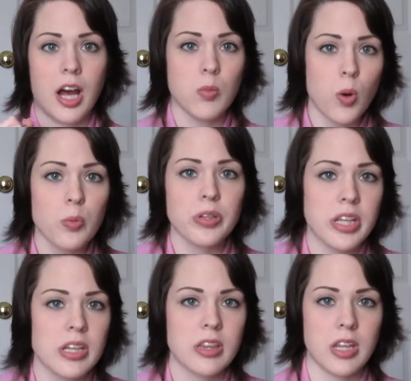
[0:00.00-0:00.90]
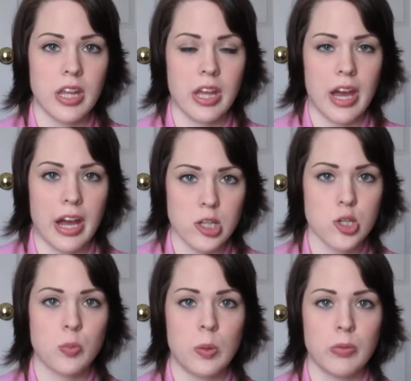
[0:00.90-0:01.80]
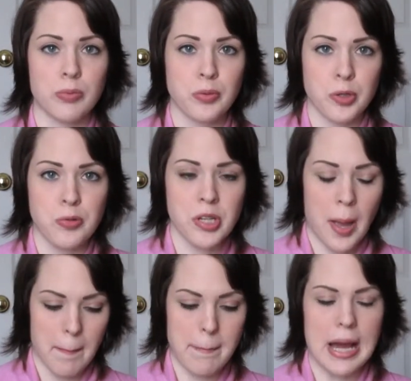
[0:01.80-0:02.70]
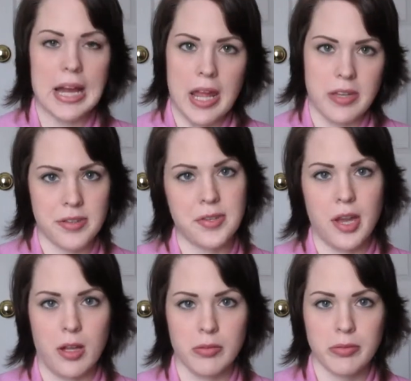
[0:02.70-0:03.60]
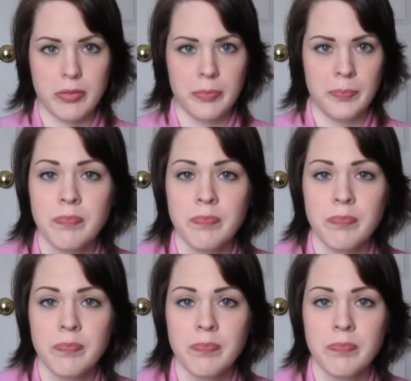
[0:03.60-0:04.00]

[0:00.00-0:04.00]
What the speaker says: I won't eat the actual fruit by itself.